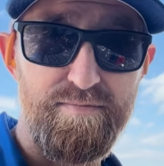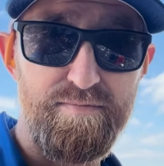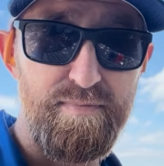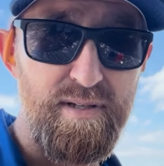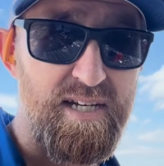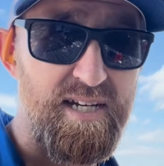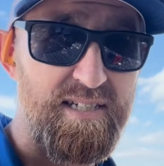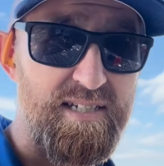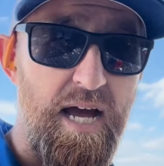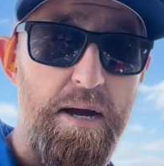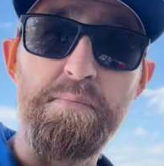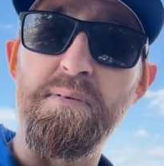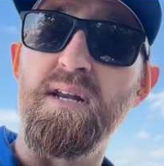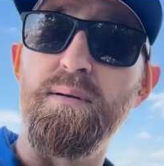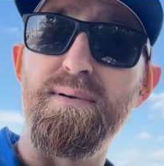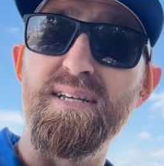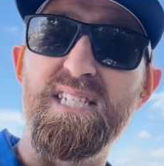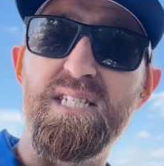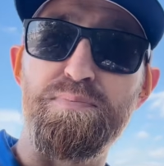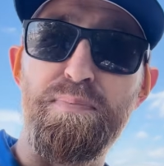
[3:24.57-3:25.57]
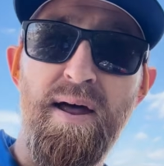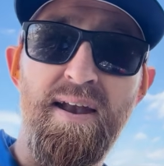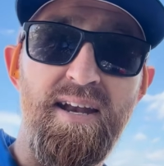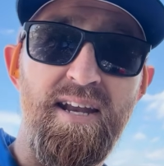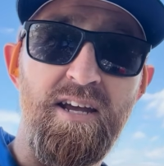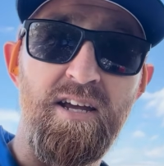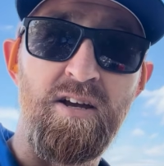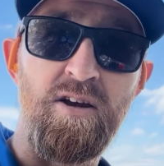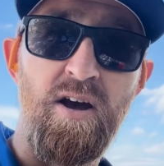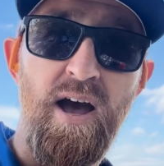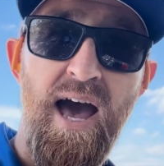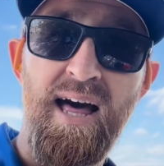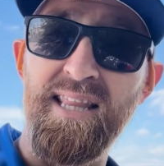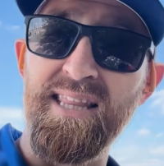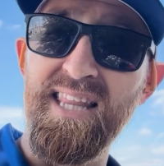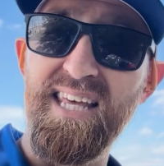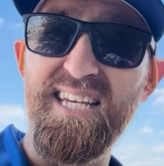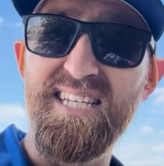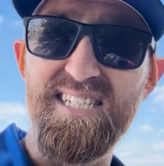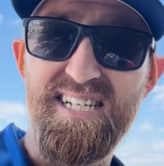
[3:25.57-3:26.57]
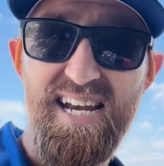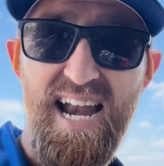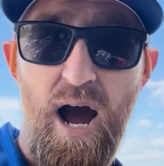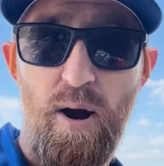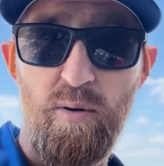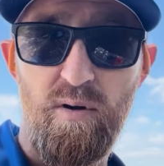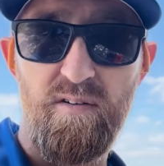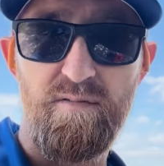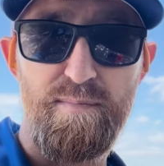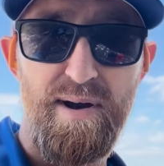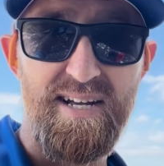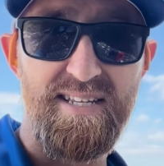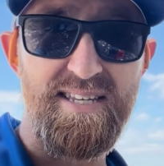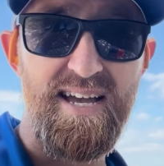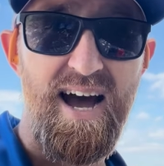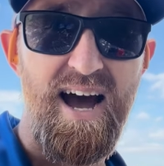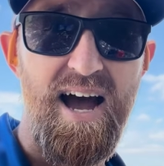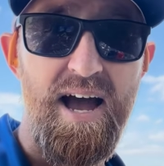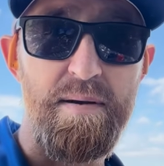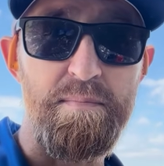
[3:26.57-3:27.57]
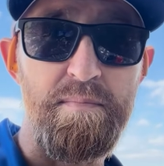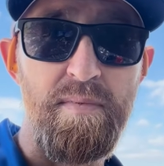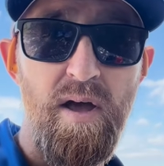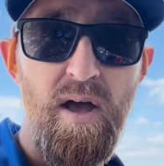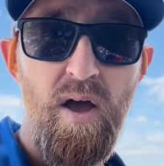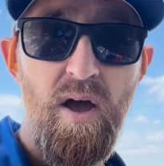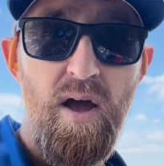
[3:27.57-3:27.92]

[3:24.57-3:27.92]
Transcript: because I'm going to be spending at least an hour of my time